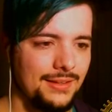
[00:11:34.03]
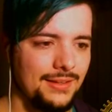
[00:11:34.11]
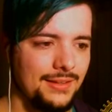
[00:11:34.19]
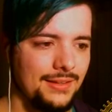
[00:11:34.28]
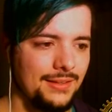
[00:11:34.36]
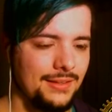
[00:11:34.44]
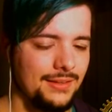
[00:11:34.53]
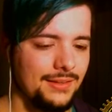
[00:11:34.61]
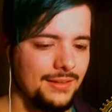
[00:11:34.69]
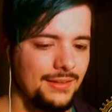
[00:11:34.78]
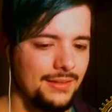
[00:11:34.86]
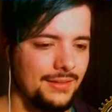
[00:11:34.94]

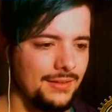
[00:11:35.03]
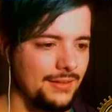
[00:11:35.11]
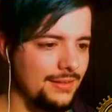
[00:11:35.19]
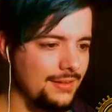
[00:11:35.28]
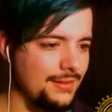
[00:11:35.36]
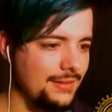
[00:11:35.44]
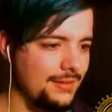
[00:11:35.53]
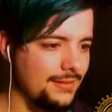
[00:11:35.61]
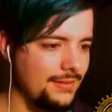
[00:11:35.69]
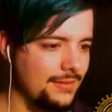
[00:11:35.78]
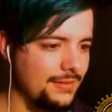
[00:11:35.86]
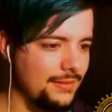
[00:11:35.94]

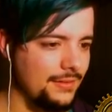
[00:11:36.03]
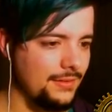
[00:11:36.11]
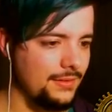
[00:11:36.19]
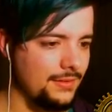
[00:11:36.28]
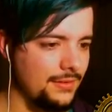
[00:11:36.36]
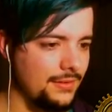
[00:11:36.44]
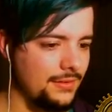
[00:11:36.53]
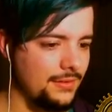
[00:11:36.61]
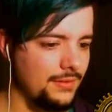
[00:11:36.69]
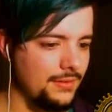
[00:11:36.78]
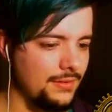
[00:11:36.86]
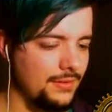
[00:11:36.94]

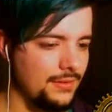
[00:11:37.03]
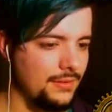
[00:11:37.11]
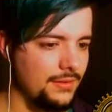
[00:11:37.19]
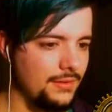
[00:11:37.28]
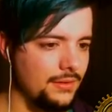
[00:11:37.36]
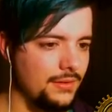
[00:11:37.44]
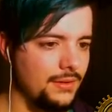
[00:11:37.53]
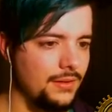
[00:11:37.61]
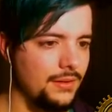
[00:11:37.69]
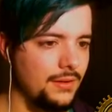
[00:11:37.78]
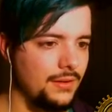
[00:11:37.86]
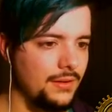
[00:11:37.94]

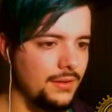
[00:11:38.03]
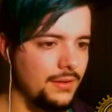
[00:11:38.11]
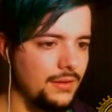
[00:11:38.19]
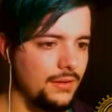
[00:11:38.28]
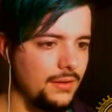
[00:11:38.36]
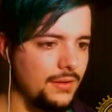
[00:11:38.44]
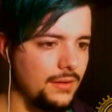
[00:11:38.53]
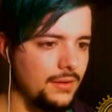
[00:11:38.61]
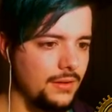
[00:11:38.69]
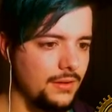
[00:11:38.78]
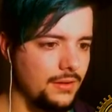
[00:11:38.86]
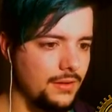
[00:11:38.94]

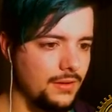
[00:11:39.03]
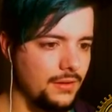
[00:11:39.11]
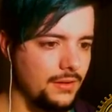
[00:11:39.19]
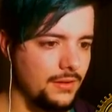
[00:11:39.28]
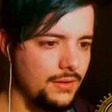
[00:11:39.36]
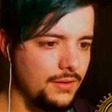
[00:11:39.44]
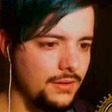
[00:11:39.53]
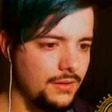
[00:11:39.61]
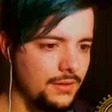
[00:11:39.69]
Nothing is said.